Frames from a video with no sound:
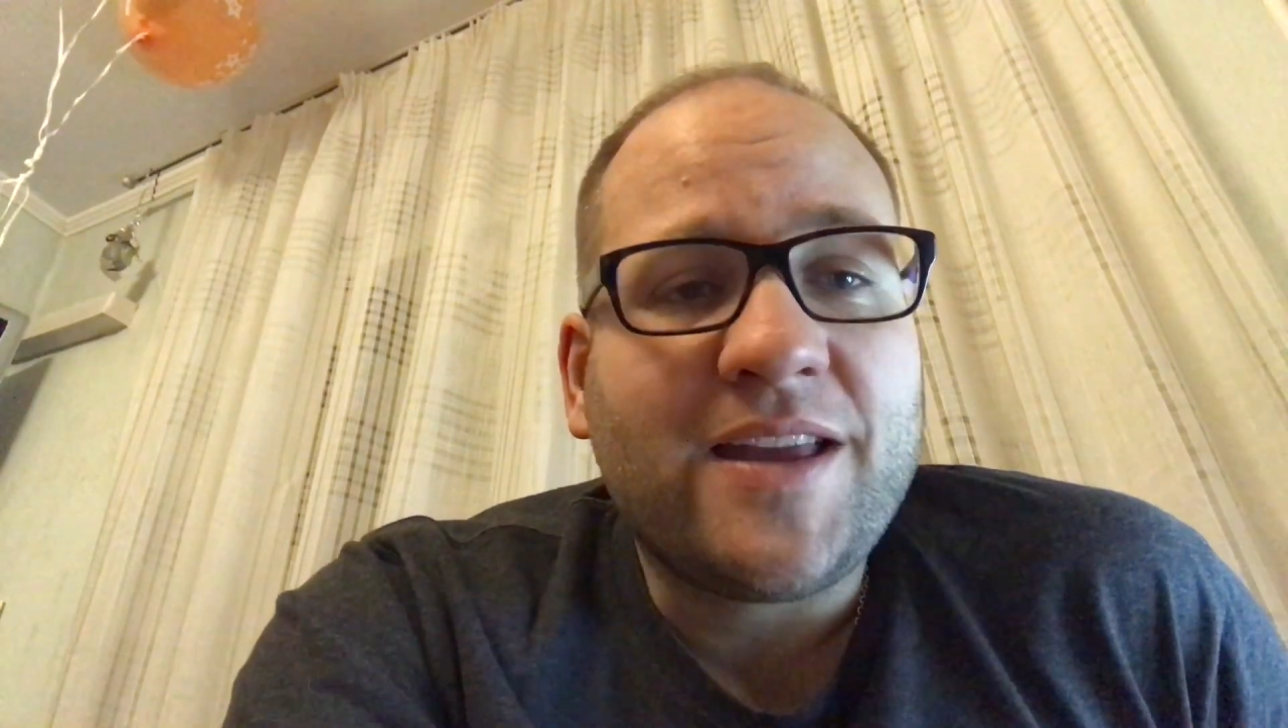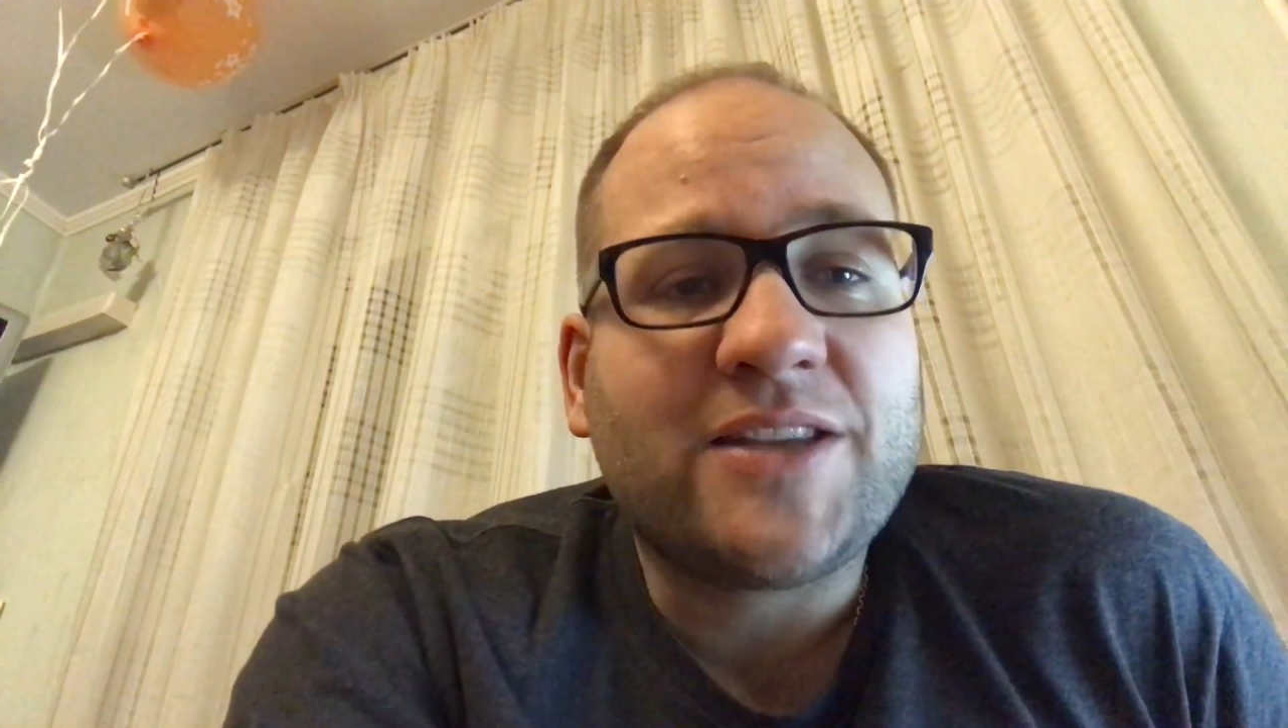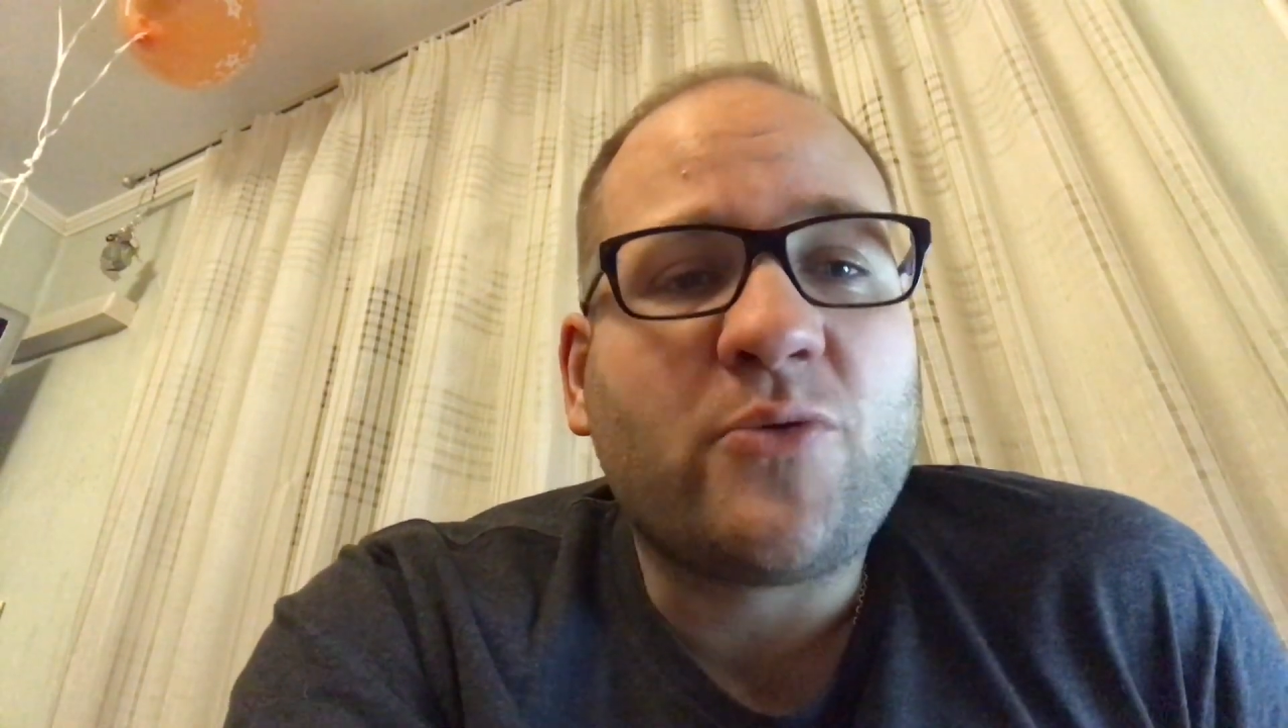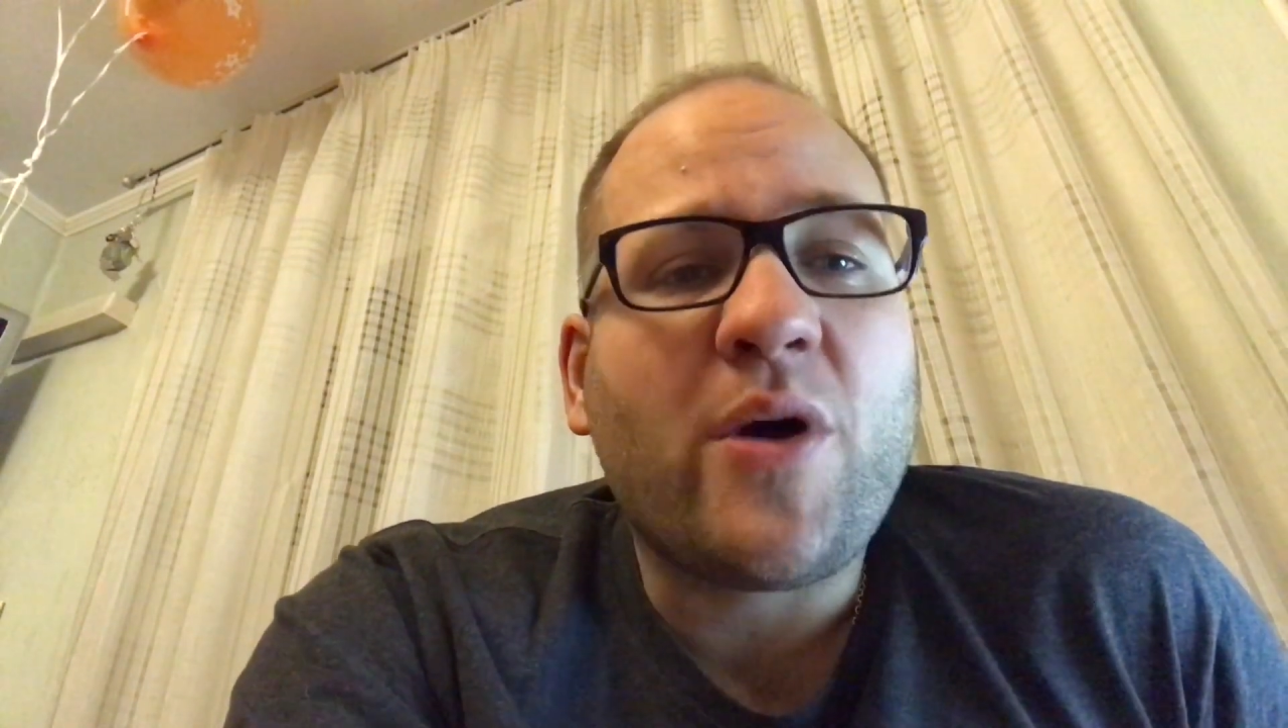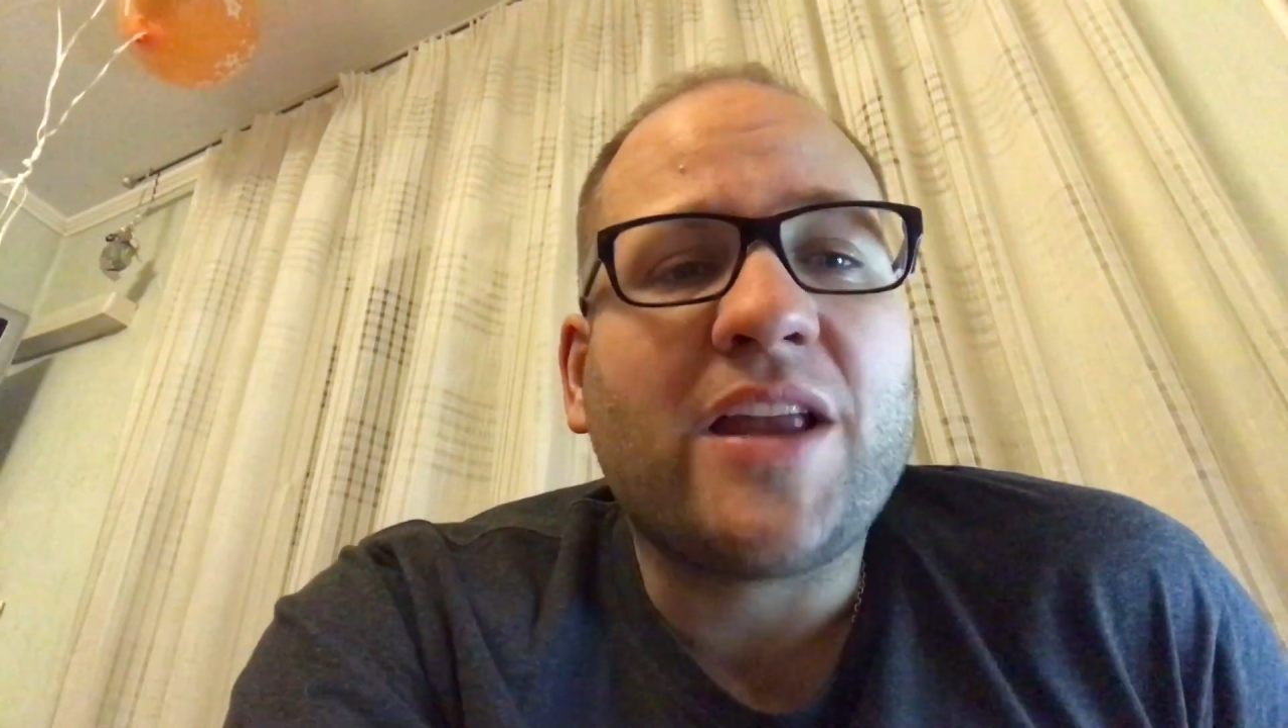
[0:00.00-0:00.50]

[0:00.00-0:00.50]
it's quite